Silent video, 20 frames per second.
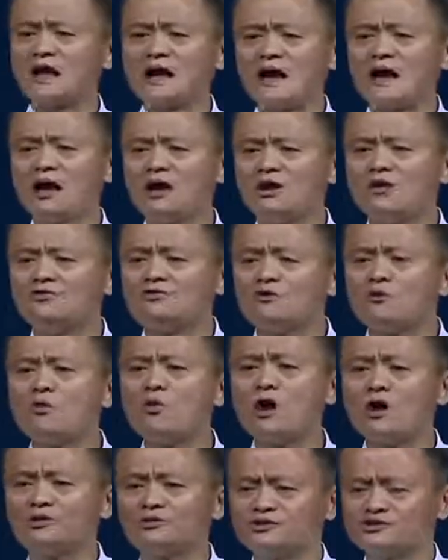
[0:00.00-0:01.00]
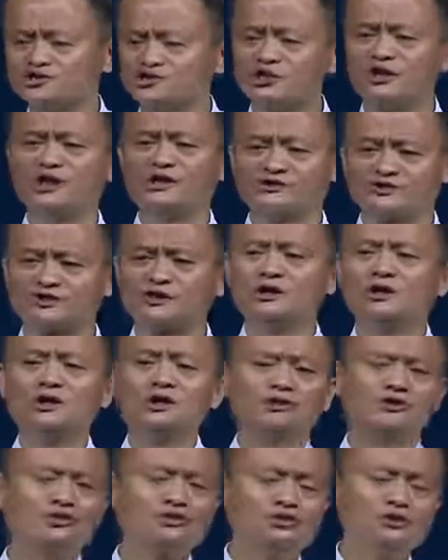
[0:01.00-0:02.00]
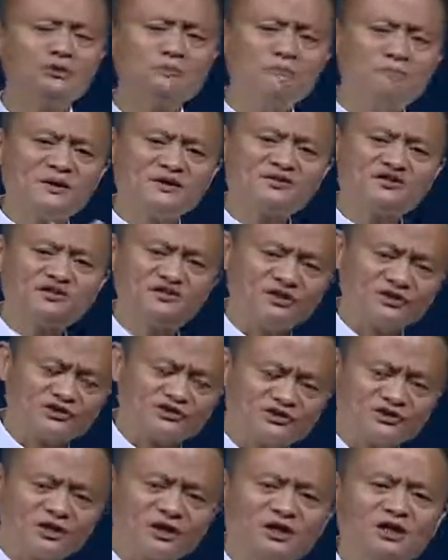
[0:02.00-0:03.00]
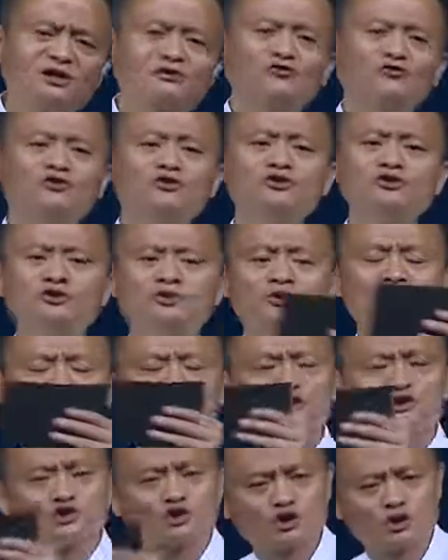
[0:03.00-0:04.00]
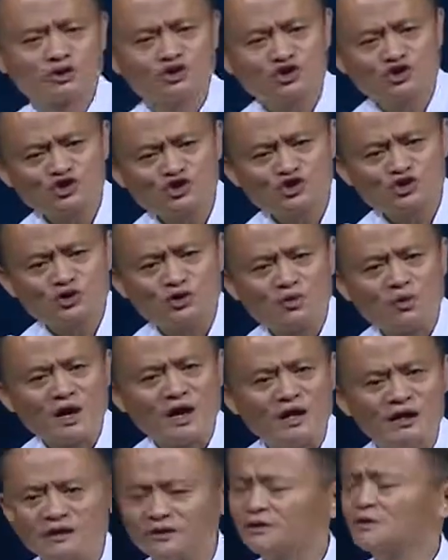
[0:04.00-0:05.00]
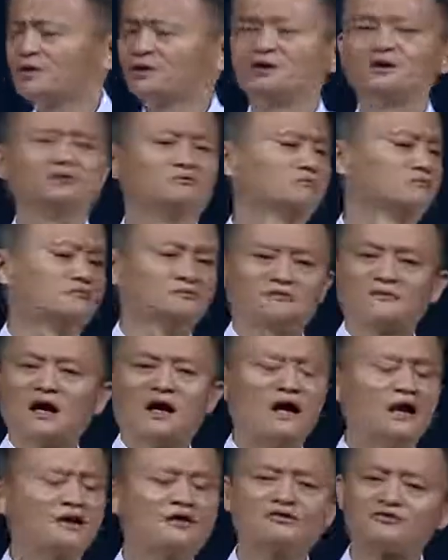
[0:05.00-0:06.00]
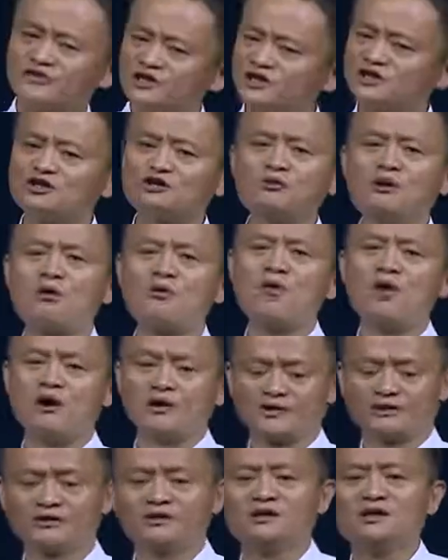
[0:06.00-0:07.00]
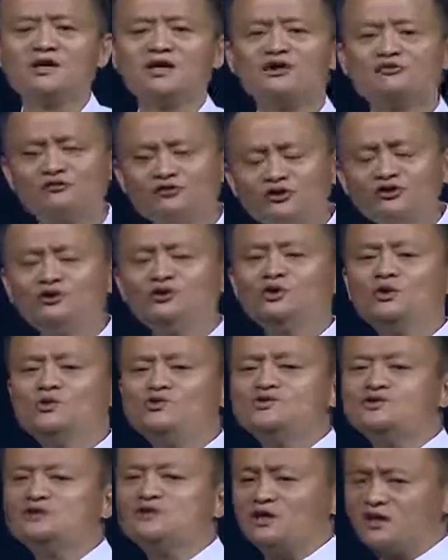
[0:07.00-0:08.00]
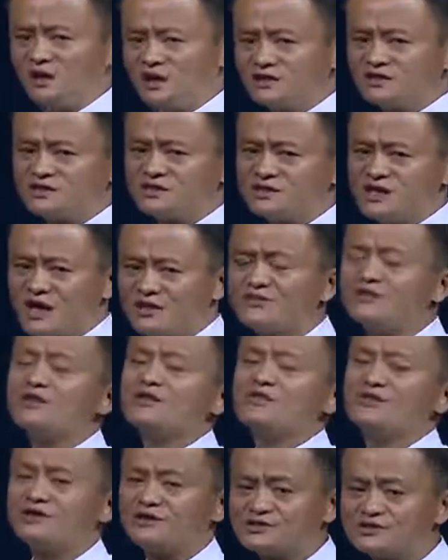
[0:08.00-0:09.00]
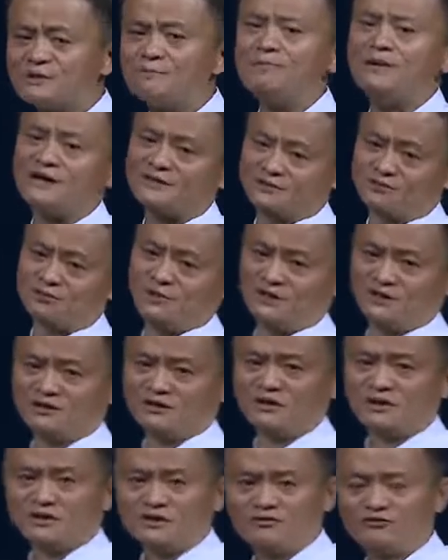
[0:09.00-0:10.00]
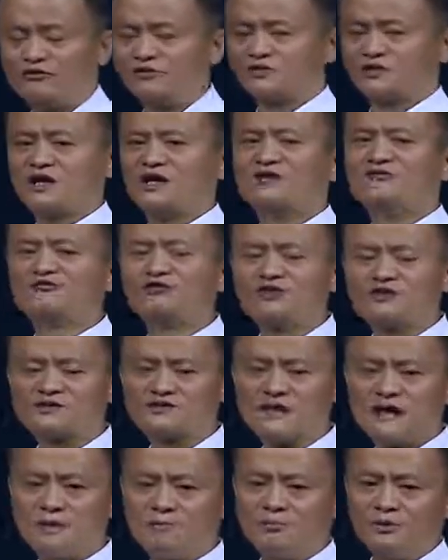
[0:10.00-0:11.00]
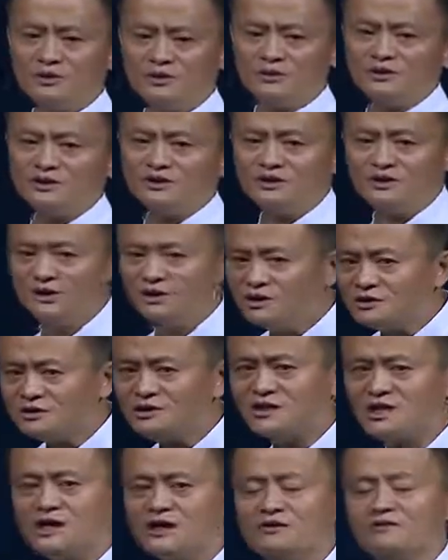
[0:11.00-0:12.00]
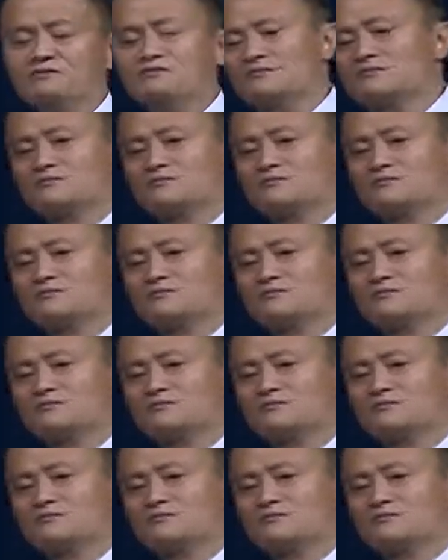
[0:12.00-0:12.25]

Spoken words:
how the world changed. Doing business, if you're using the traditional way, I don't think it will work. If you're using the internet, there's a better way. Take for example, Indian